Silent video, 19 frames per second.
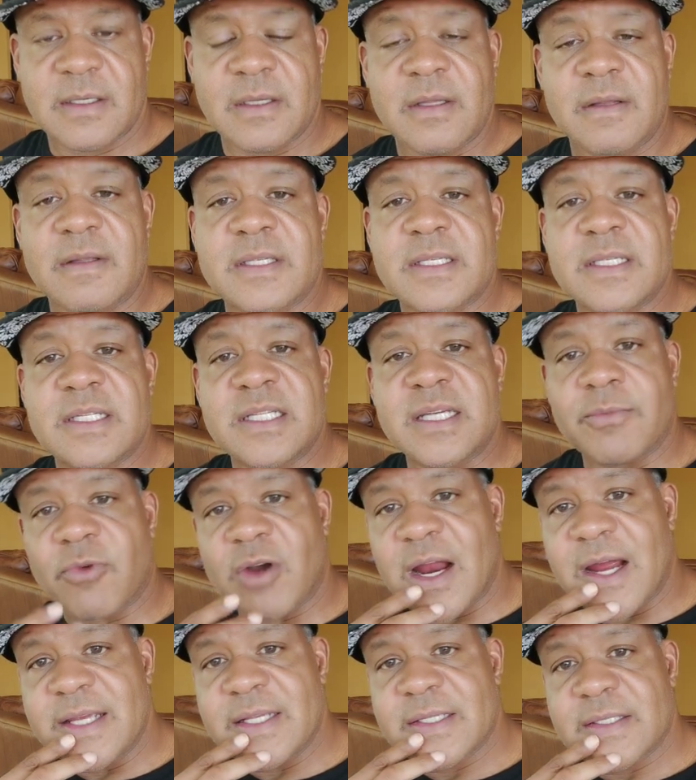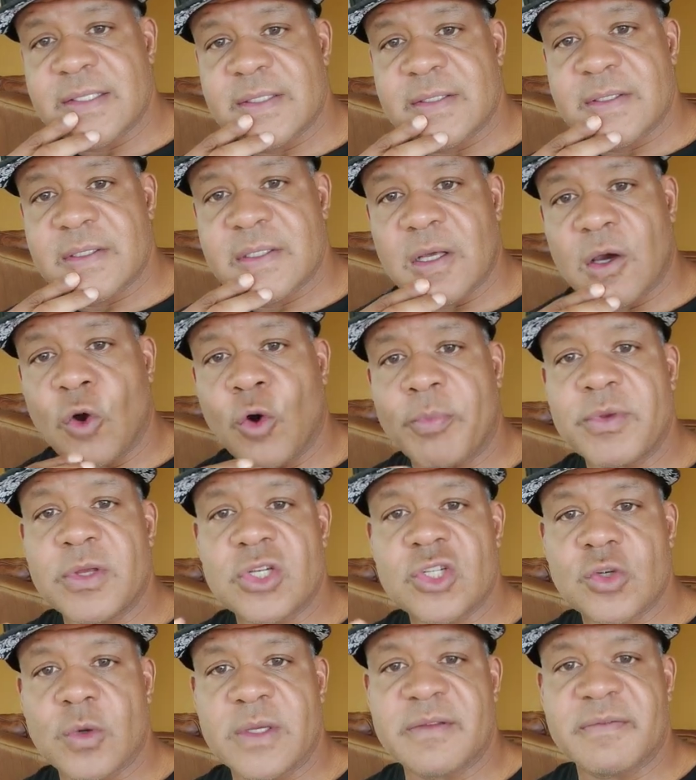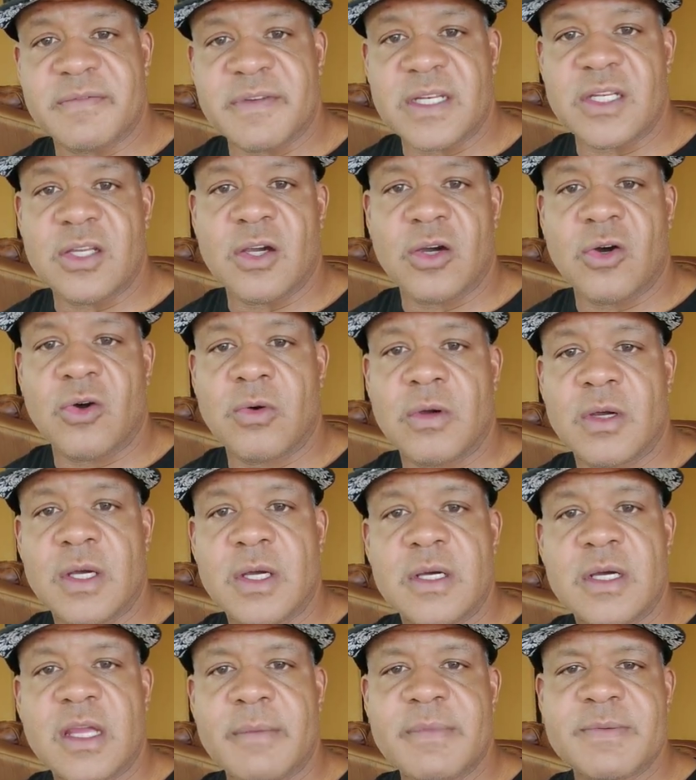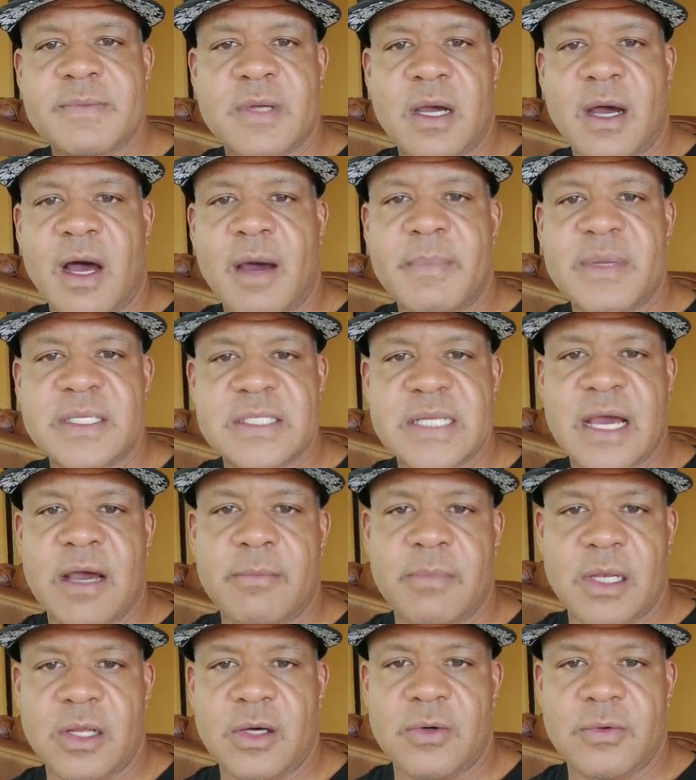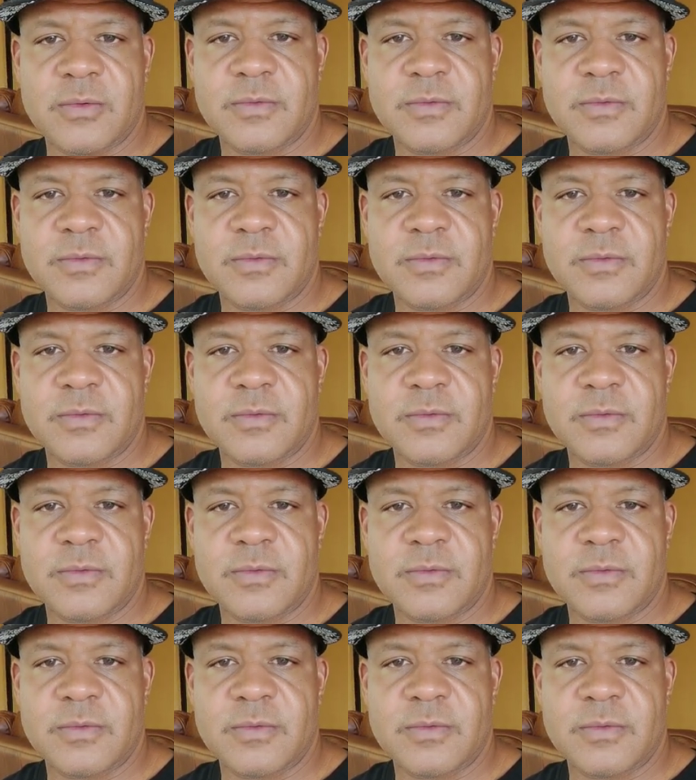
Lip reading: This is Tim Rice. I hope you enjoyed the video. Give me some comments down below.